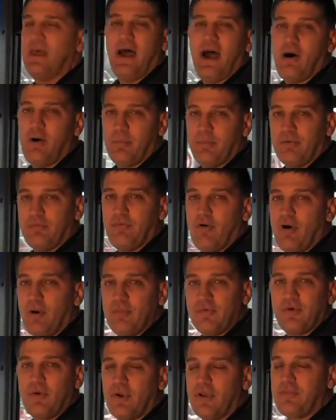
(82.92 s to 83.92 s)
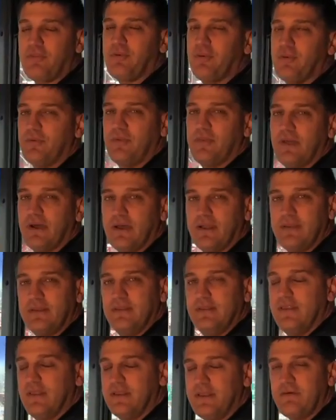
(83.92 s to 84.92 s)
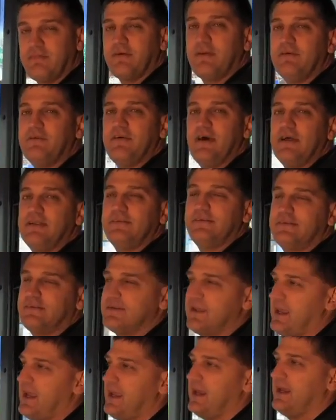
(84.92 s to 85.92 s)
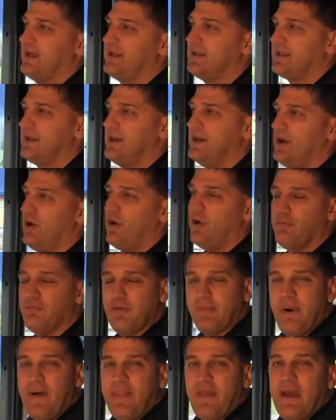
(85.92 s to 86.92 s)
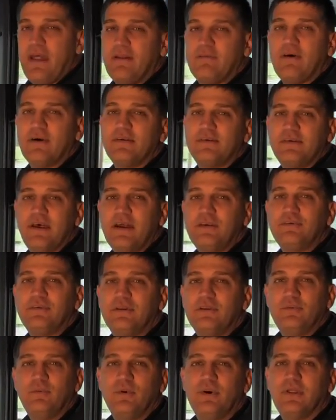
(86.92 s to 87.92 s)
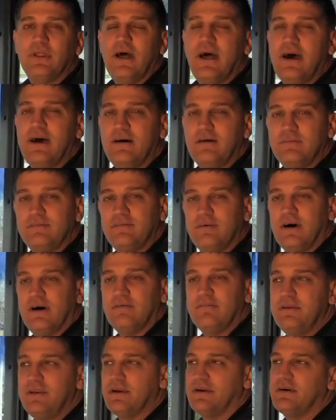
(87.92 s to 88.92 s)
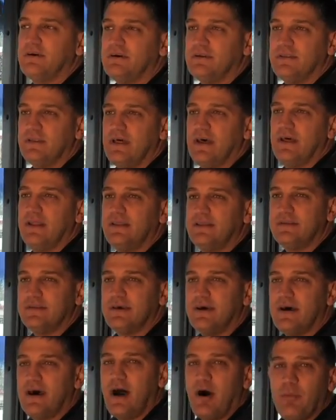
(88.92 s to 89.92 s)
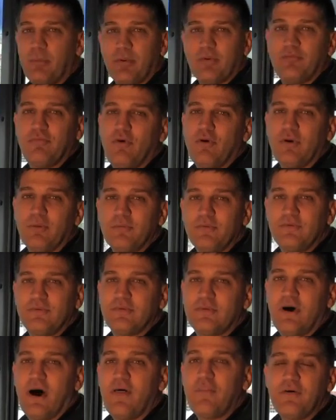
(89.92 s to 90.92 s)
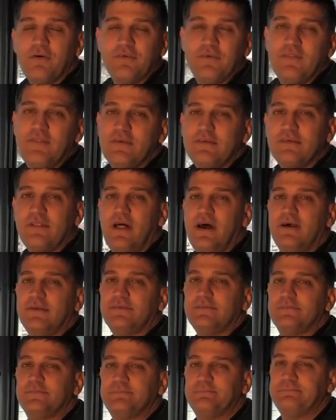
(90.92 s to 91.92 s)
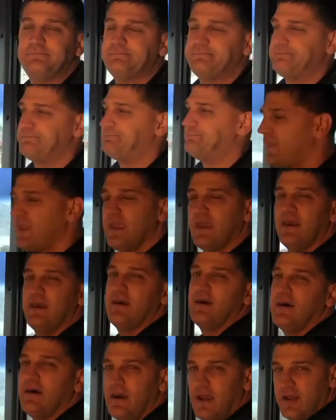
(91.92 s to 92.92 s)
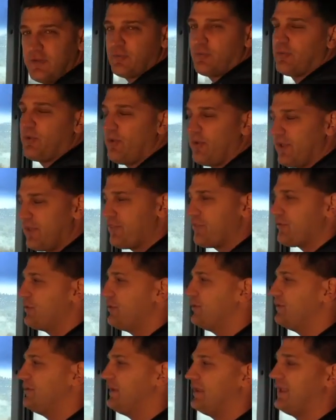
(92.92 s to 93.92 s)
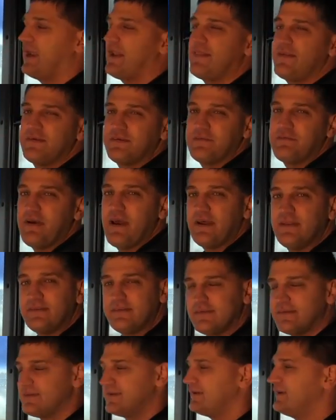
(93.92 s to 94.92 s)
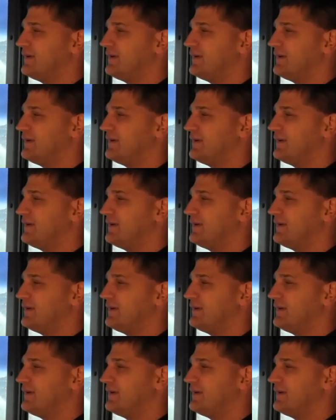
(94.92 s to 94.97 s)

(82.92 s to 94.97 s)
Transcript: how it performs going through the different events, and hopefully by the end of our session we'll have a vehicle that outperforms others in this class. As we're rolling through a lot of these events,